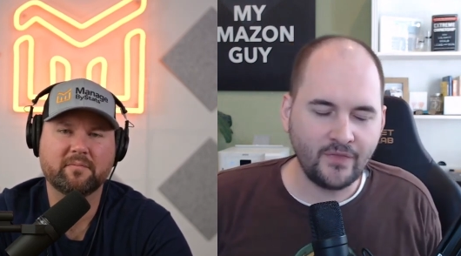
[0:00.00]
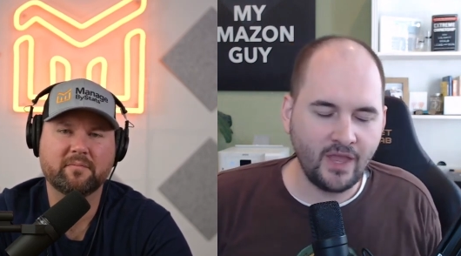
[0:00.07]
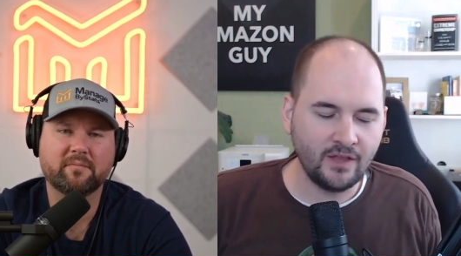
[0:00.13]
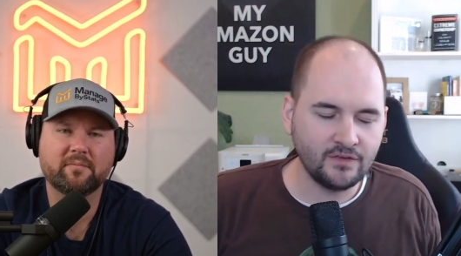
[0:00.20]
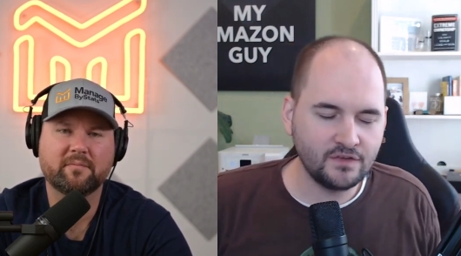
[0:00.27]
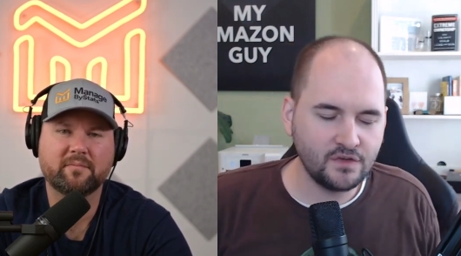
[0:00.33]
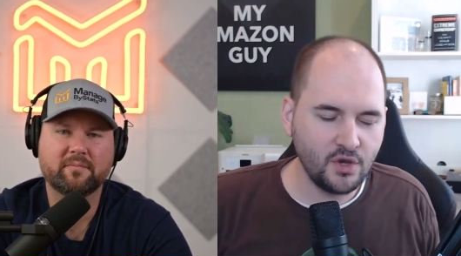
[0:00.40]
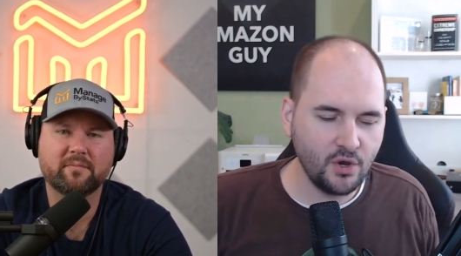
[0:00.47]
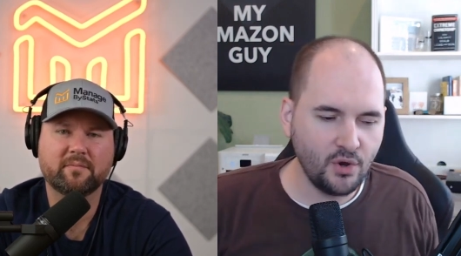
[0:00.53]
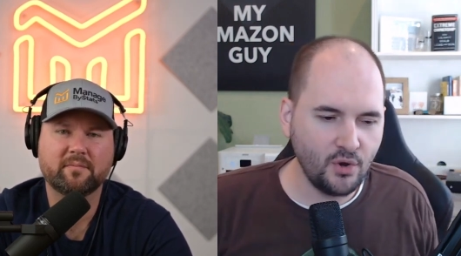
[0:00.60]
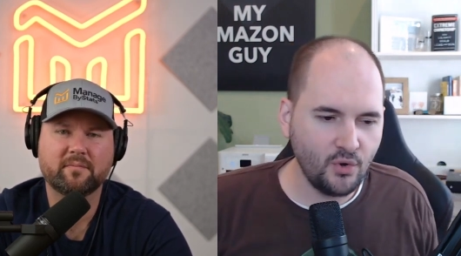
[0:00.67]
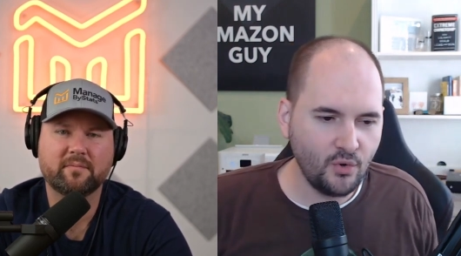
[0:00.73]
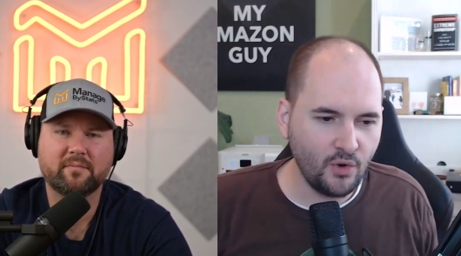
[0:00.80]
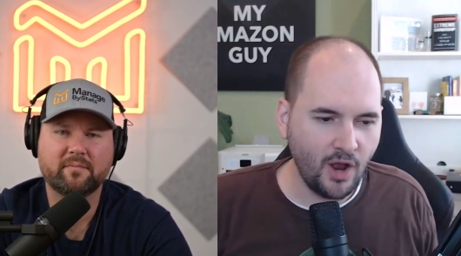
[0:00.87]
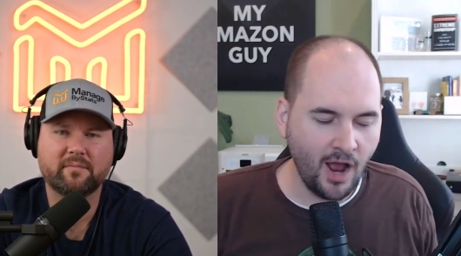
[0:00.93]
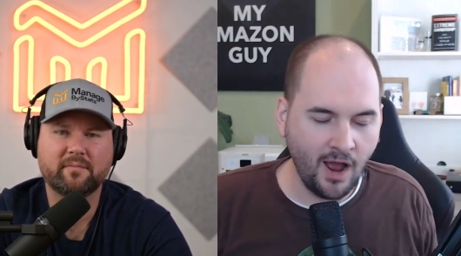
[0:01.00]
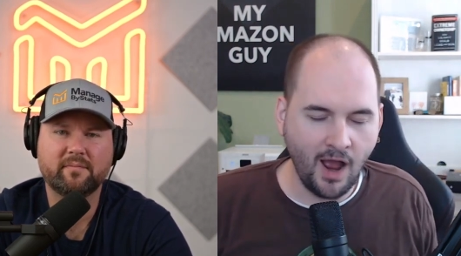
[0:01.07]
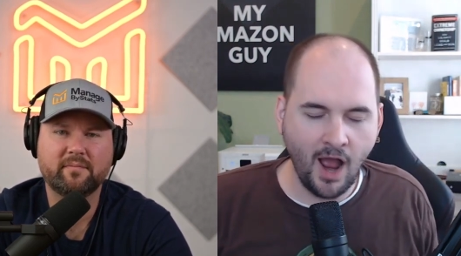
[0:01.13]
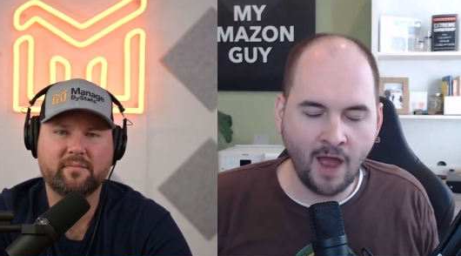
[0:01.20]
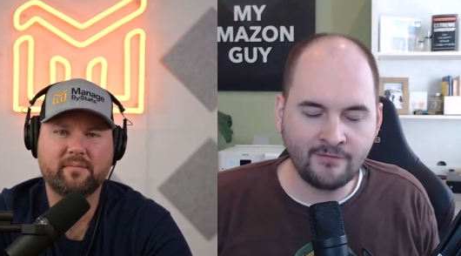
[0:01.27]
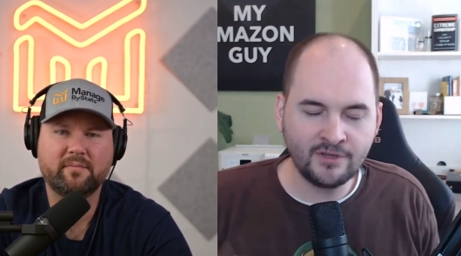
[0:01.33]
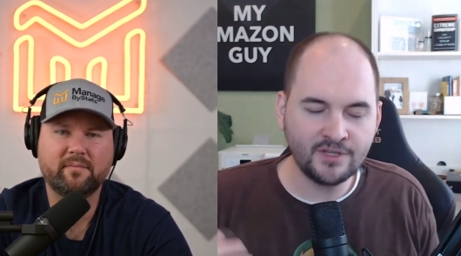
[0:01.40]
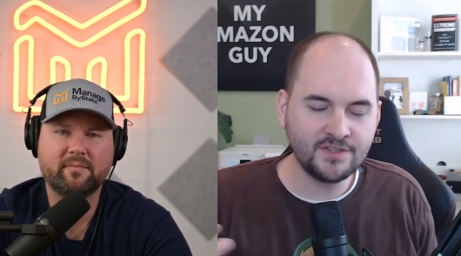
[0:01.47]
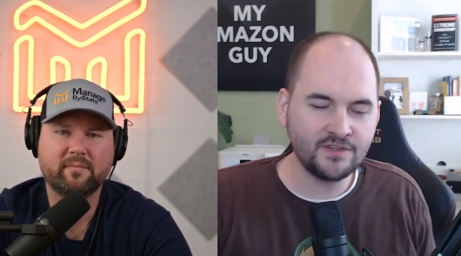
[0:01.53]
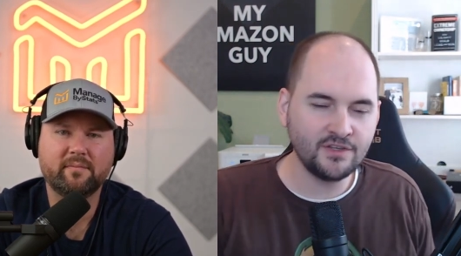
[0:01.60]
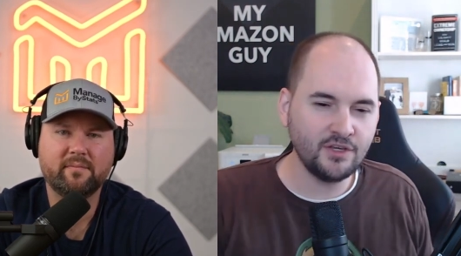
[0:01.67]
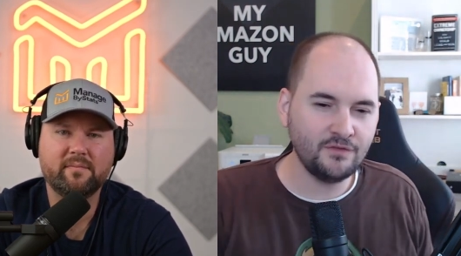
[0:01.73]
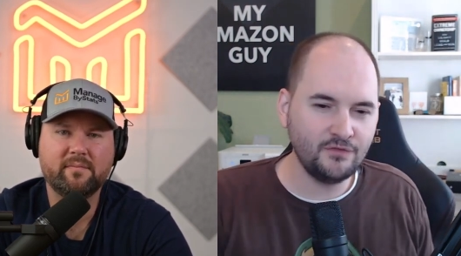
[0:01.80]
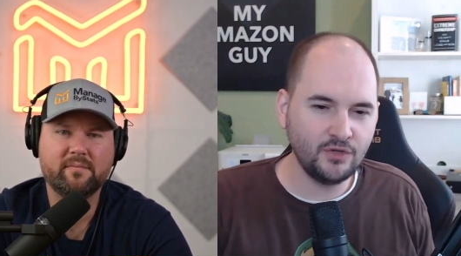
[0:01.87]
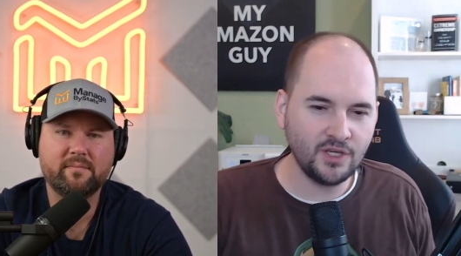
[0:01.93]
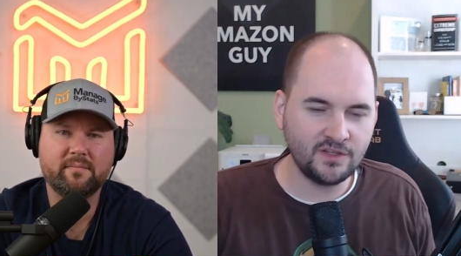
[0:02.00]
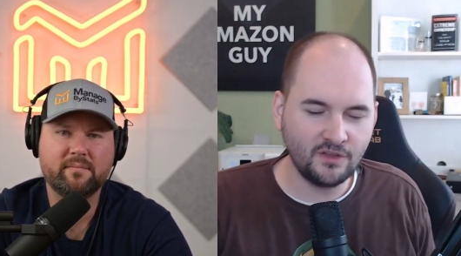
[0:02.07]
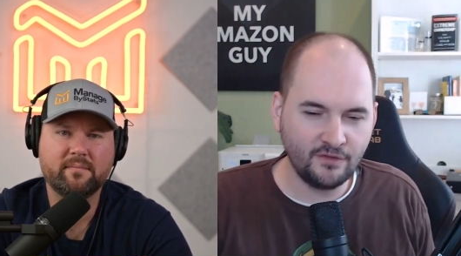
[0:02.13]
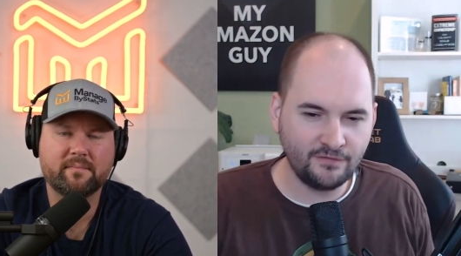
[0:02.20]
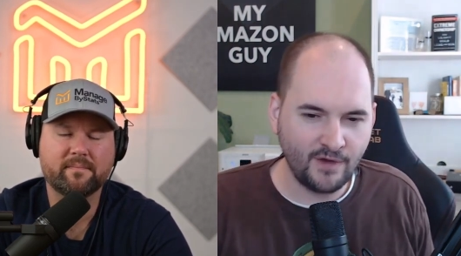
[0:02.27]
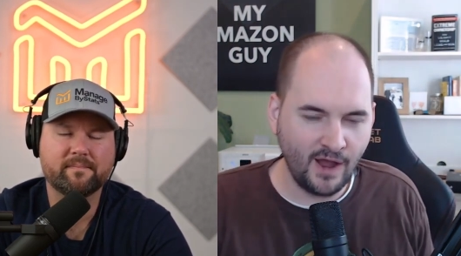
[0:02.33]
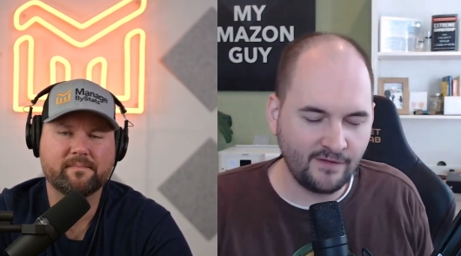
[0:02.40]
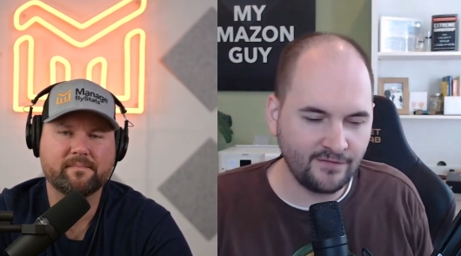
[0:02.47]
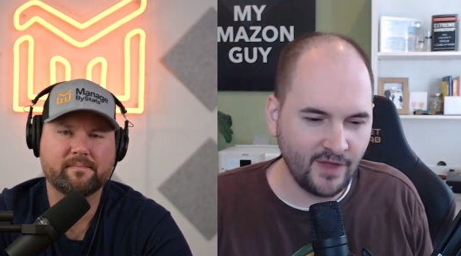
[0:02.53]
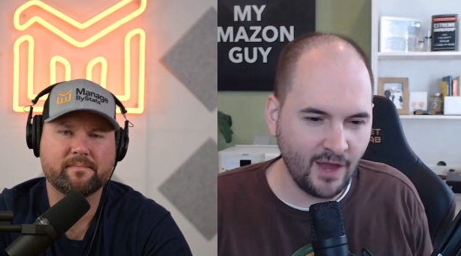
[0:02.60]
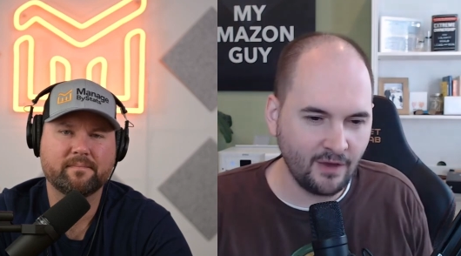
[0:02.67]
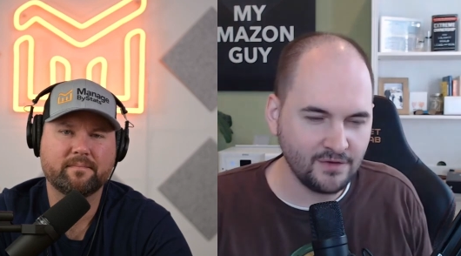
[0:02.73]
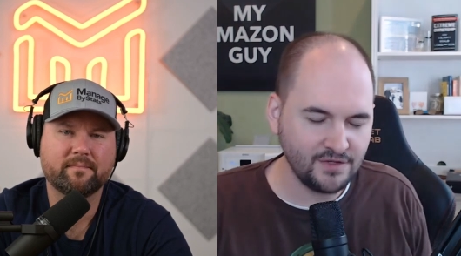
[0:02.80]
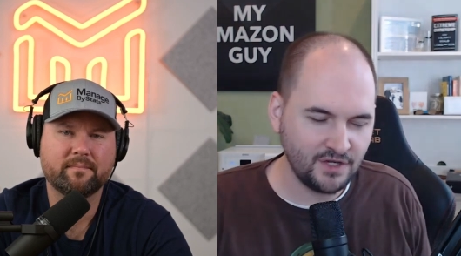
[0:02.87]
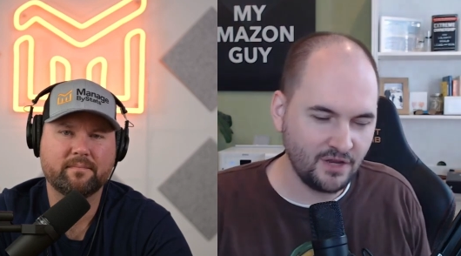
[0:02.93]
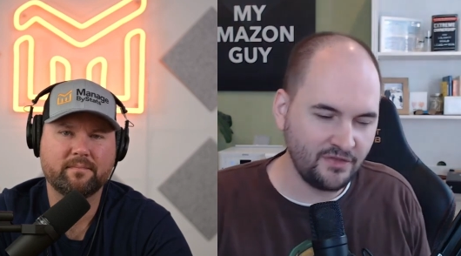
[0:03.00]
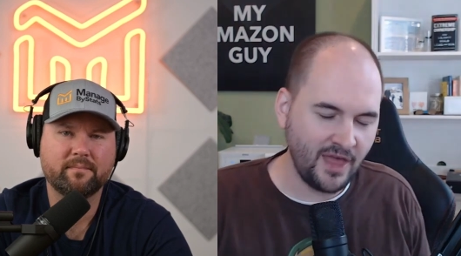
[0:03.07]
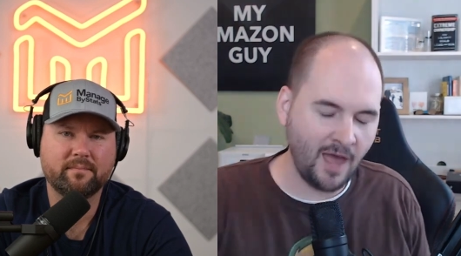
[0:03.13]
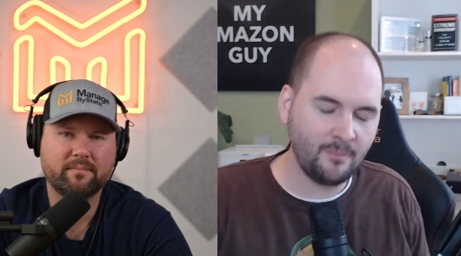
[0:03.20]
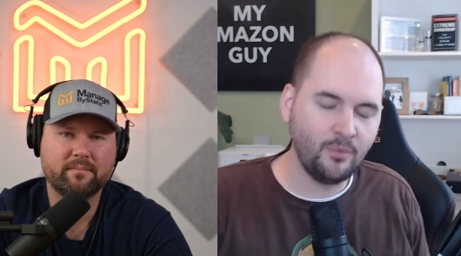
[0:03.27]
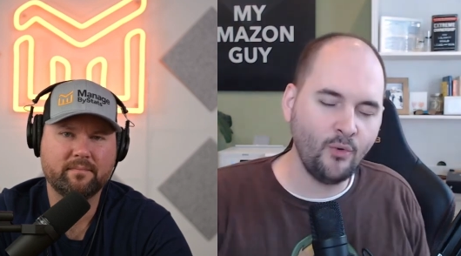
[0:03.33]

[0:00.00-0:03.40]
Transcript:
Speaker 1: And so obviously if you get to the 5,000,